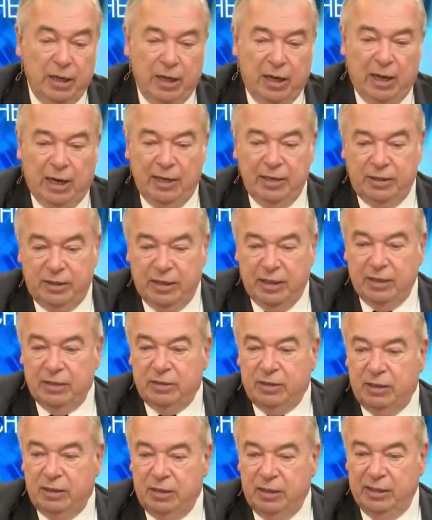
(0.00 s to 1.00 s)
I
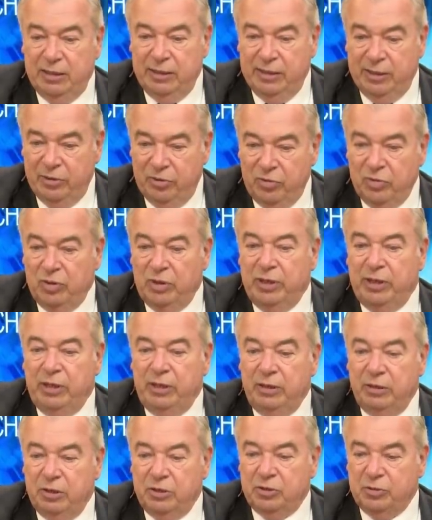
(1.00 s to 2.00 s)
think that
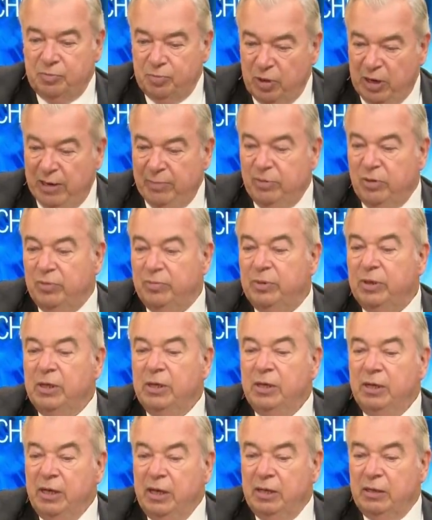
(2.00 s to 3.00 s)
inherently there's a problem,
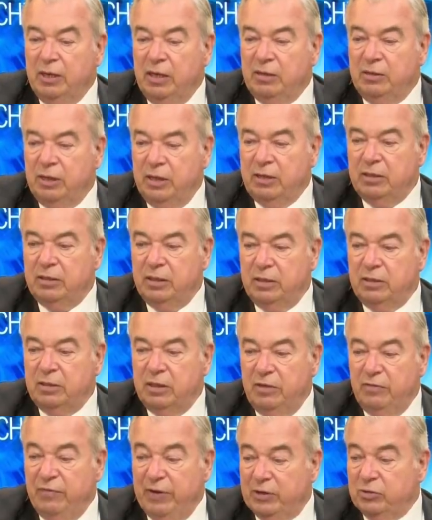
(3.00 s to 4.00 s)
and I think that
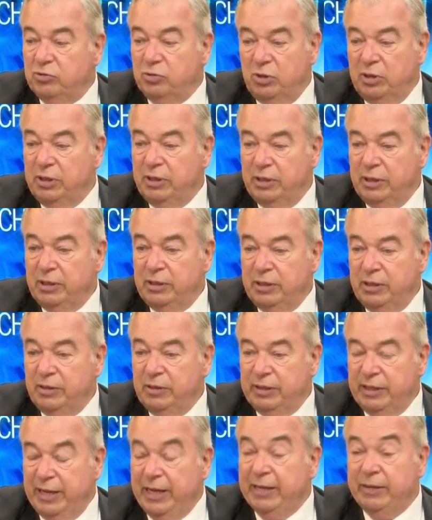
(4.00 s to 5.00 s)
eventually the, the,
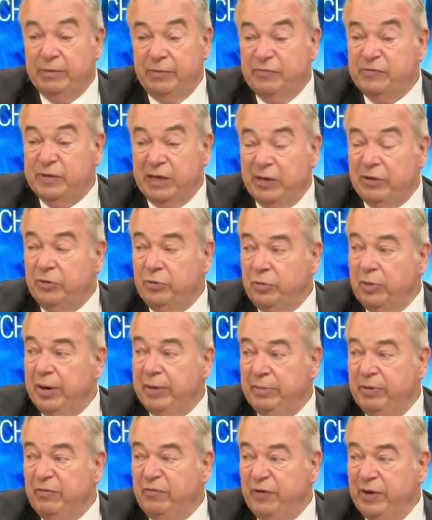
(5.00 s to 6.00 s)
the kingdom of Saudi
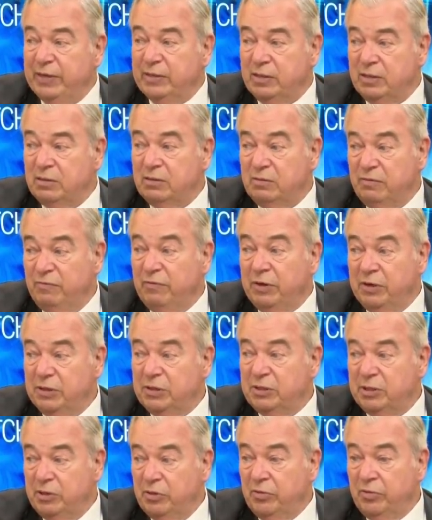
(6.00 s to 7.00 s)
Arabia faces very
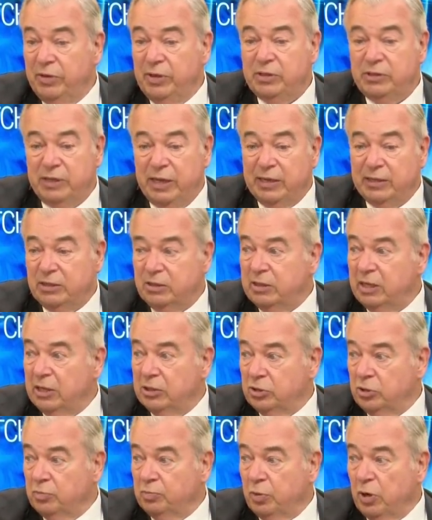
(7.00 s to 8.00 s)
serious
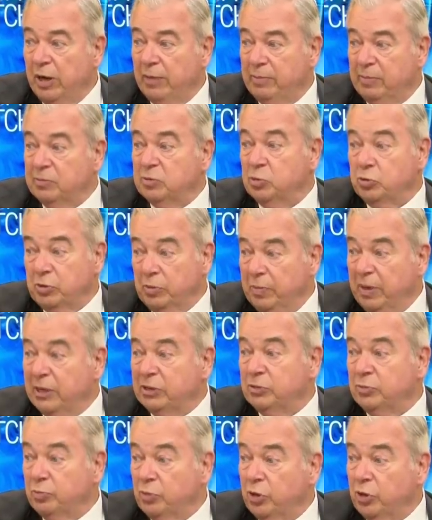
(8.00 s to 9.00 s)
existential problems with the Muslim